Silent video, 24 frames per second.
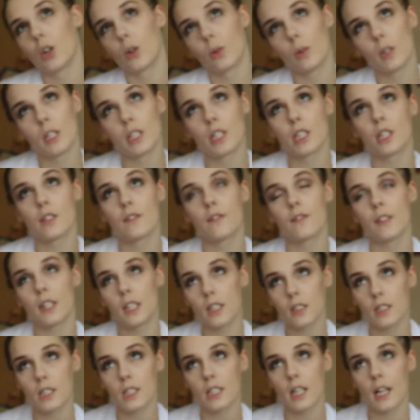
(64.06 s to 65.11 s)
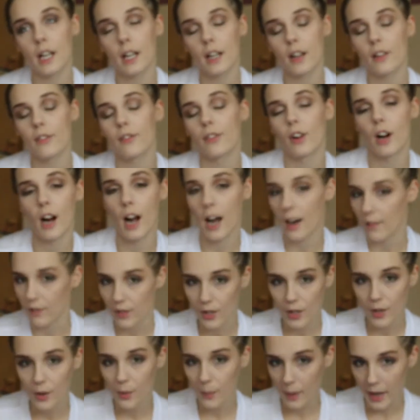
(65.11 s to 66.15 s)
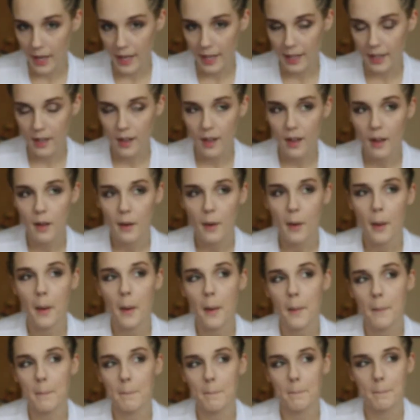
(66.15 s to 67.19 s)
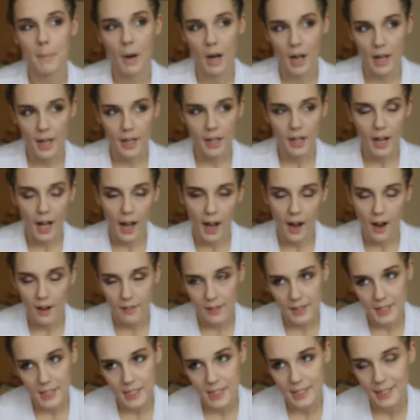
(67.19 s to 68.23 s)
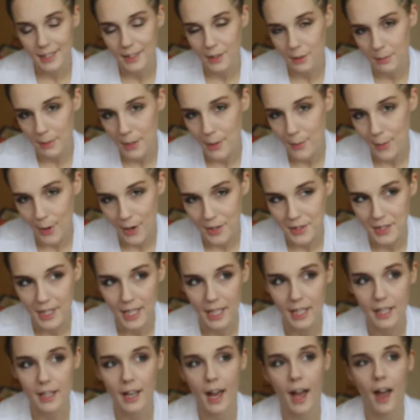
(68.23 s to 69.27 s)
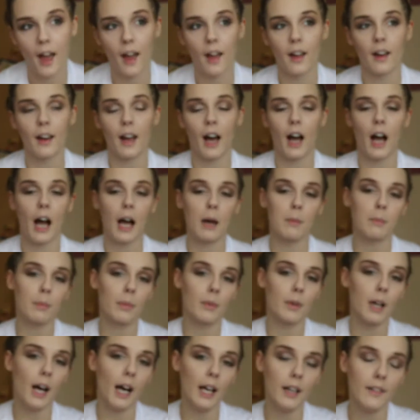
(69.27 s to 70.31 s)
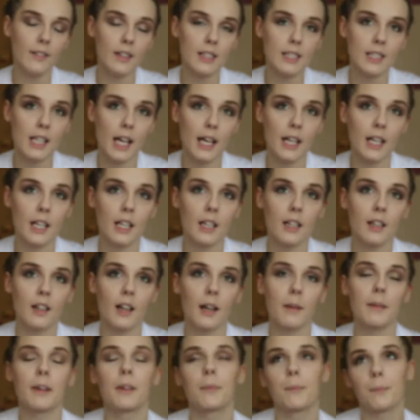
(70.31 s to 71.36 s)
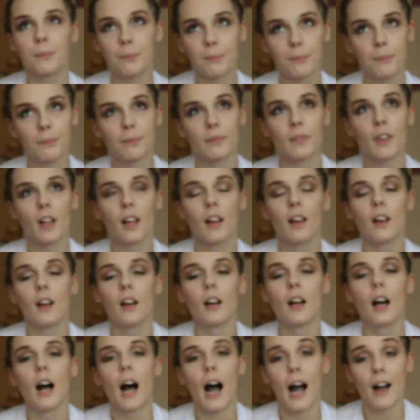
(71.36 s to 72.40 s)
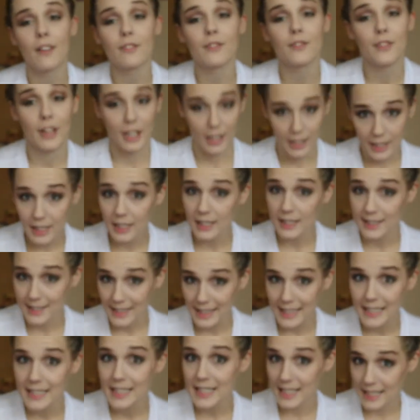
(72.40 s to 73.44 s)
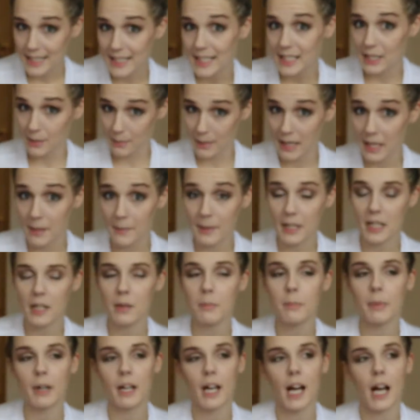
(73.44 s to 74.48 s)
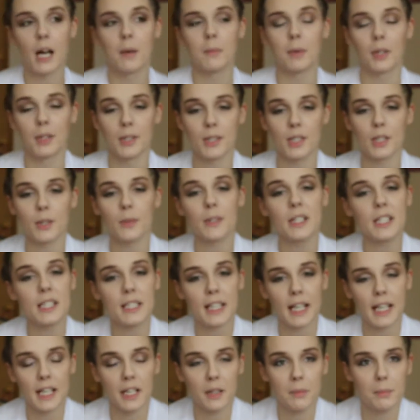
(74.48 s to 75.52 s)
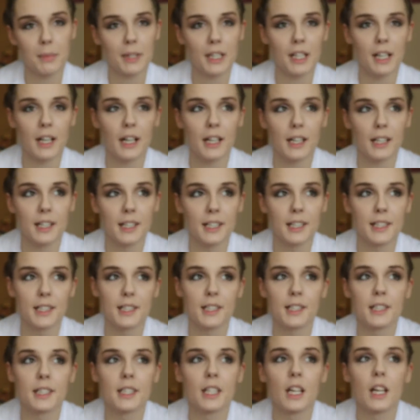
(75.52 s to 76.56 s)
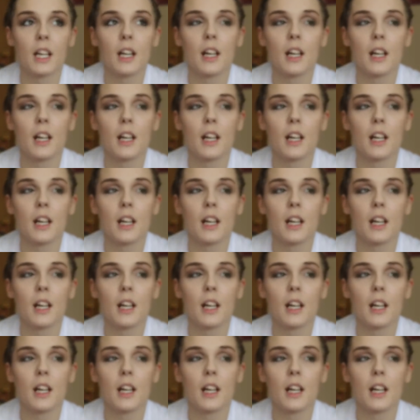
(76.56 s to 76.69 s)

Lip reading: which feels like forever away, but obviously it'll be worth it. And I'm kind of excited. I mean, I'm very excited to see the baby, but I'm also excited because